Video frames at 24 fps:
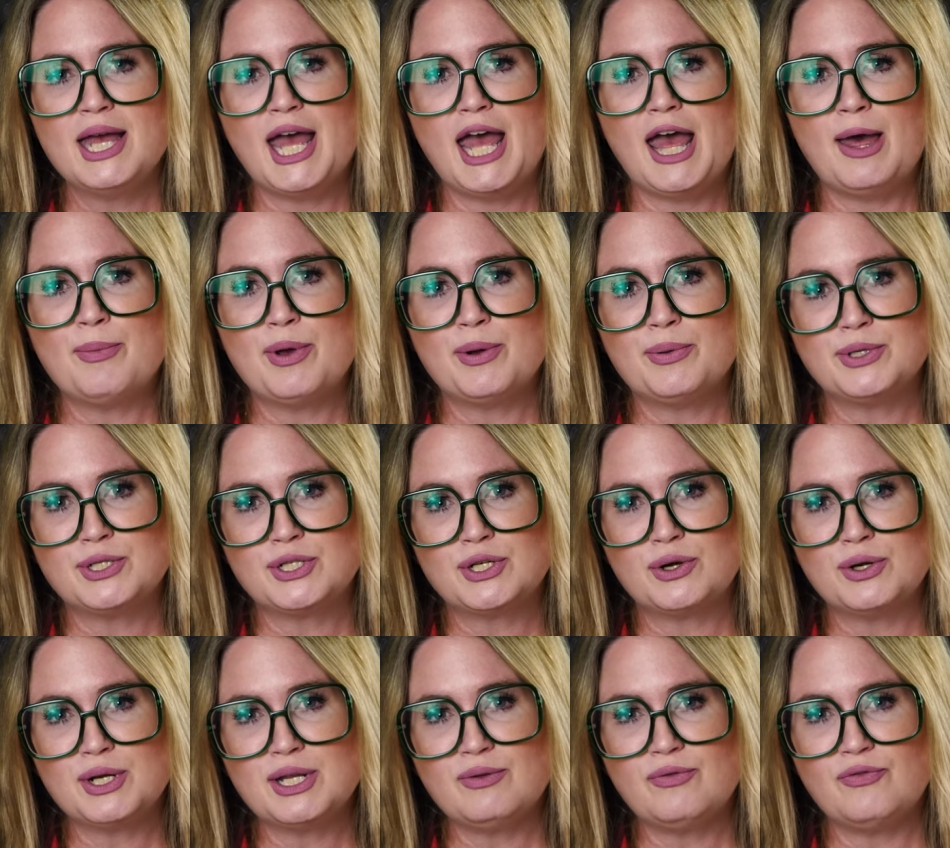And my
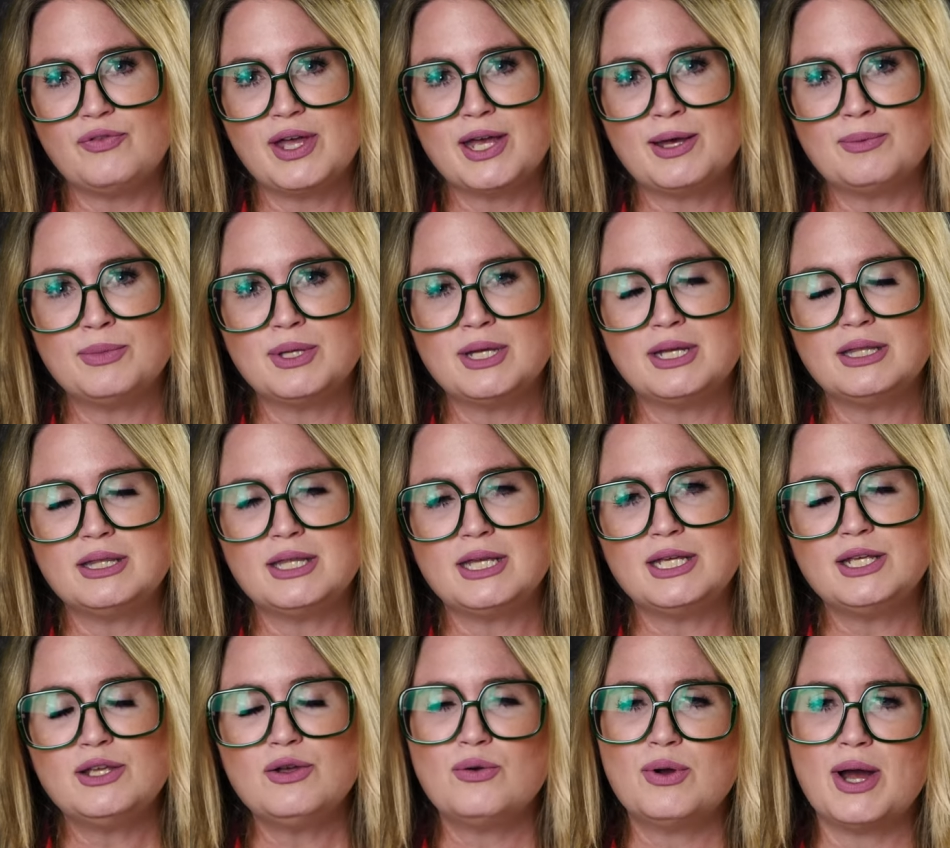returning family,
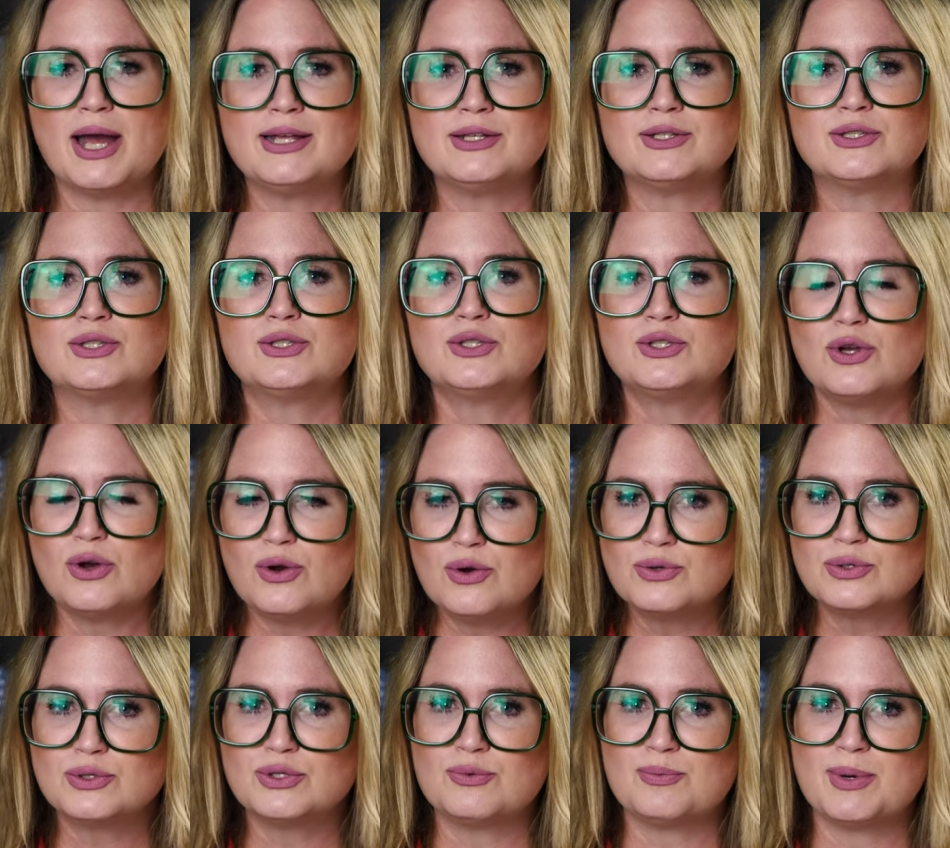thank you guys
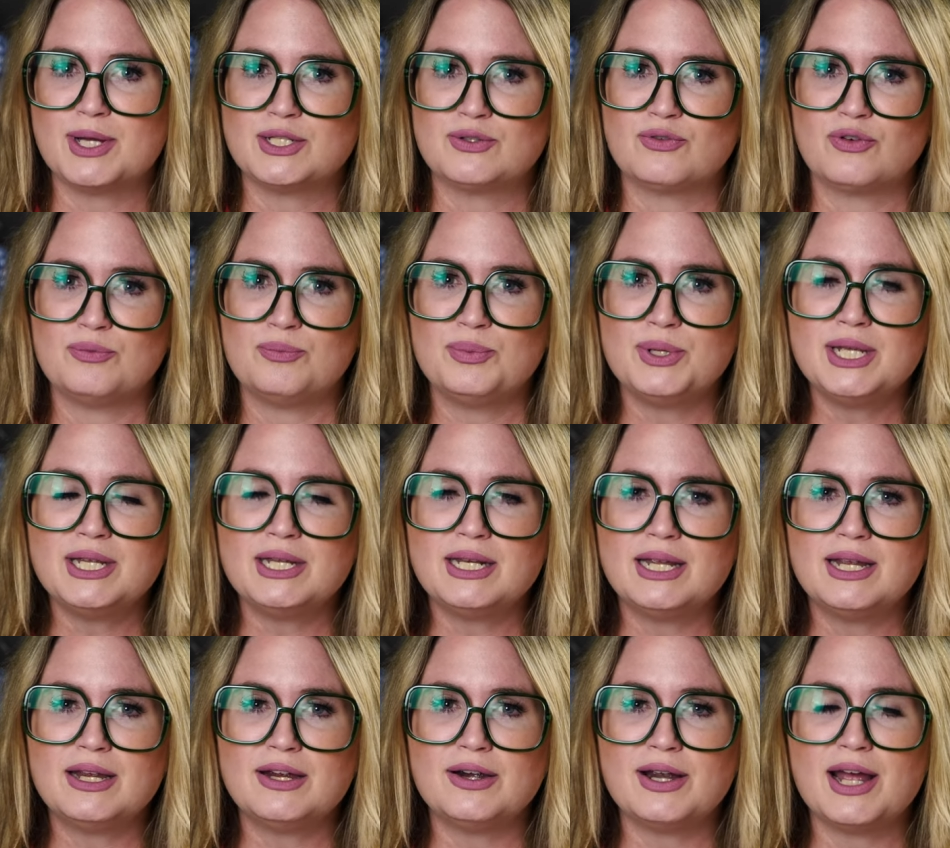so, so much for
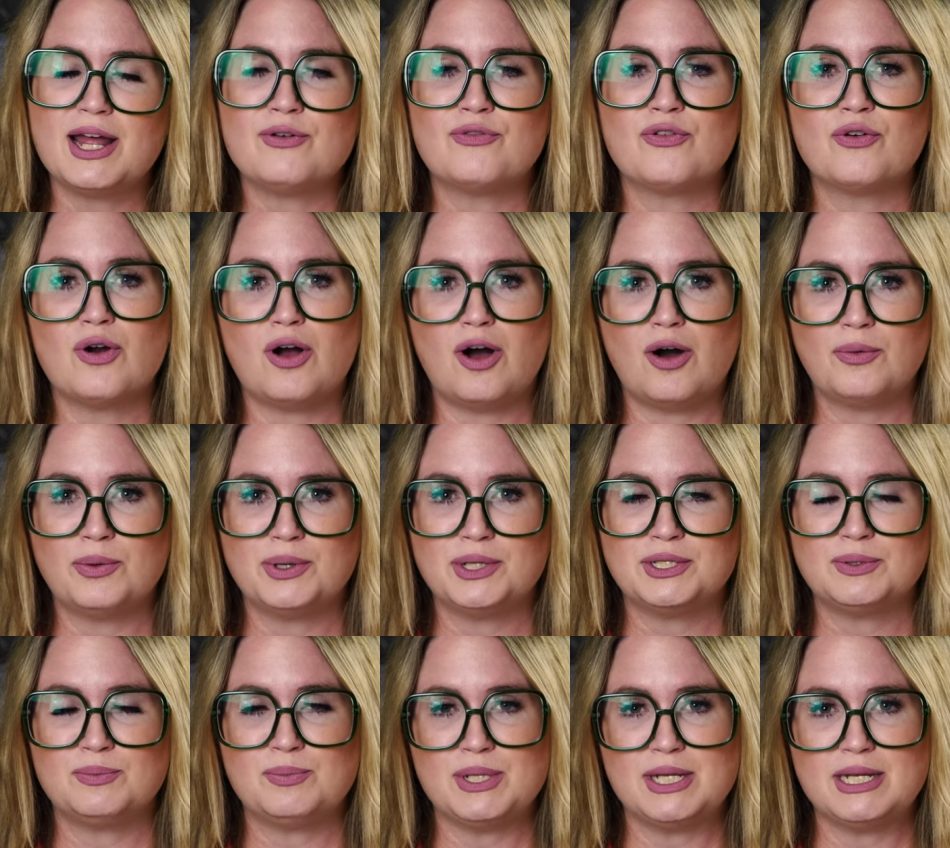being here and for
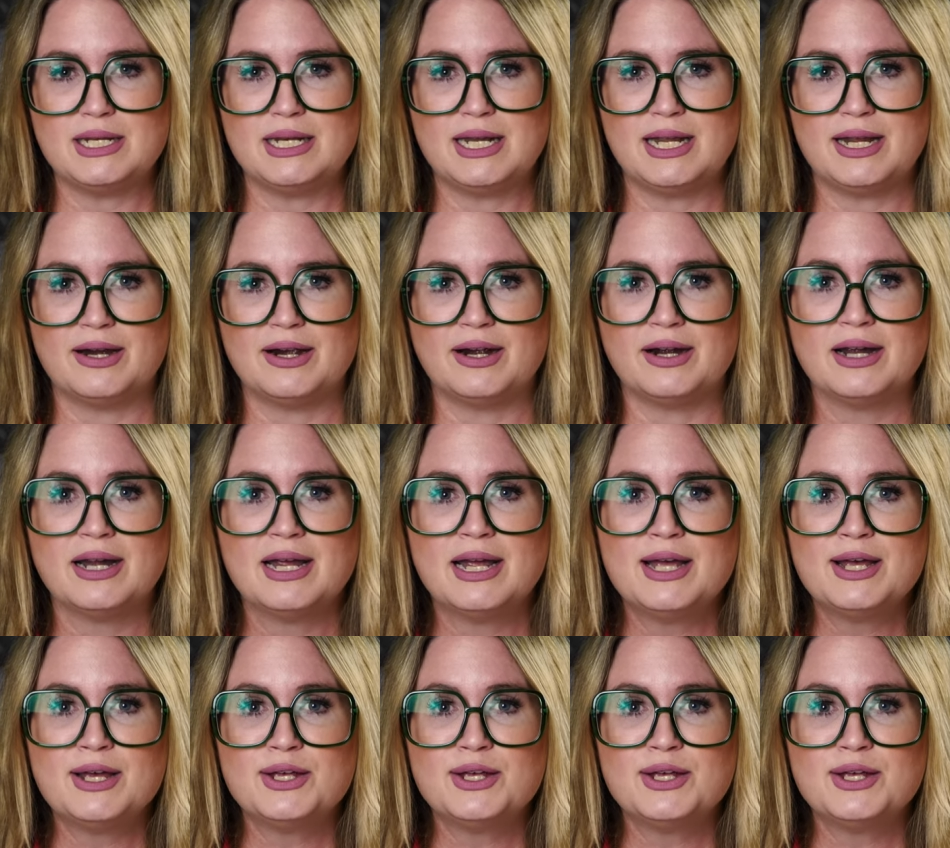always being here.